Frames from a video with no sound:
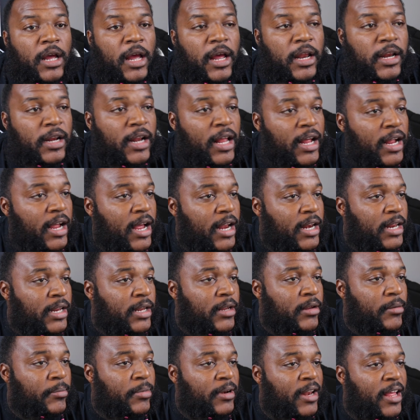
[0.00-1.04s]
and I gotta
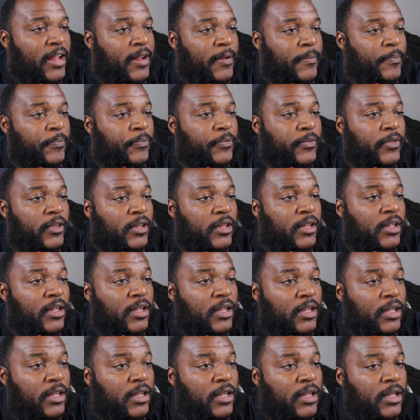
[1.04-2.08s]
hit play.
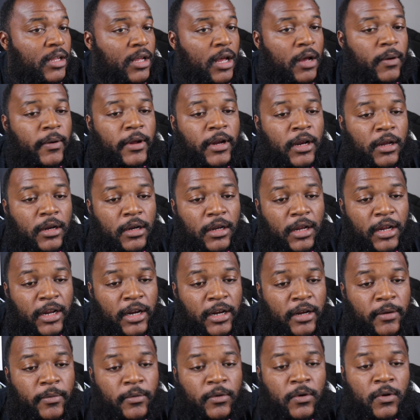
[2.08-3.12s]
Oh wait, hold up, I gotta
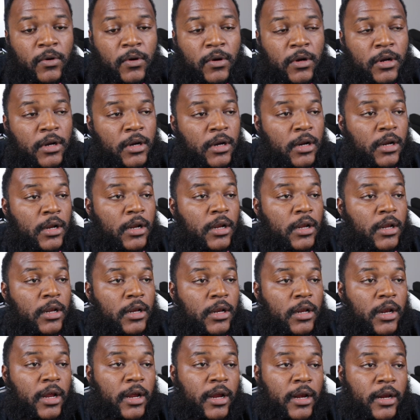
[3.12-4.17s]
hit record.
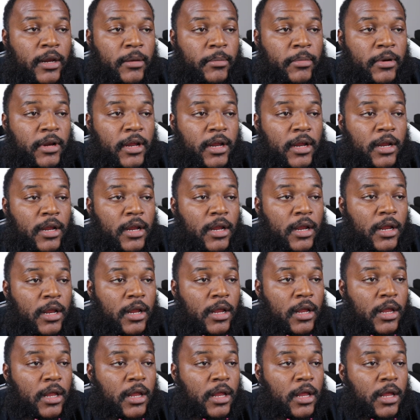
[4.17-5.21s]
So I gotta hit play.
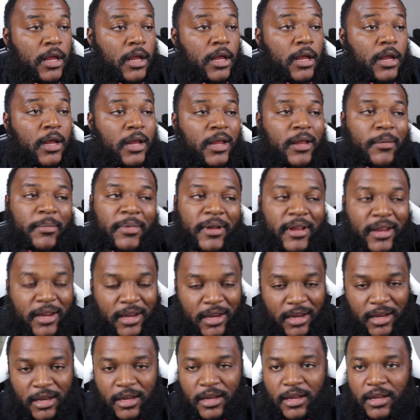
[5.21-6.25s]
Hit play
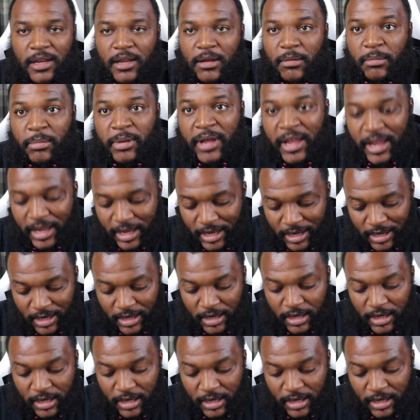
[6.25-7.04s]
again. Bet.